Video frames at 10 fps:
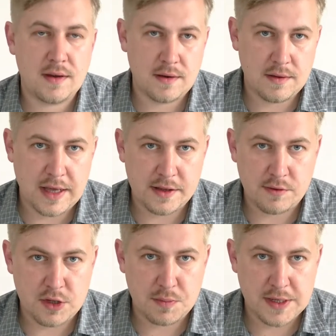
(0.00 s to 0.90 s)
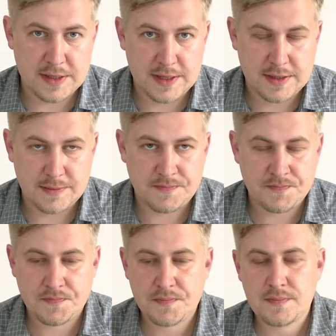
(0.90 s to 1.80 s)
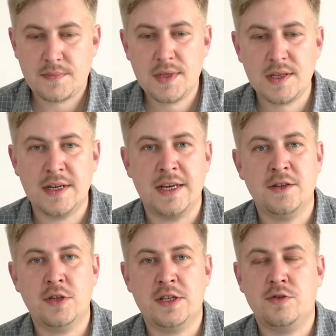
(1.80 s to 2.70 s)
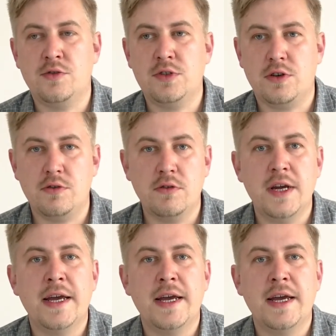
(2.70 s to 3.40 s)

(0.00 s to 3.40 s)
language business. In order to do so,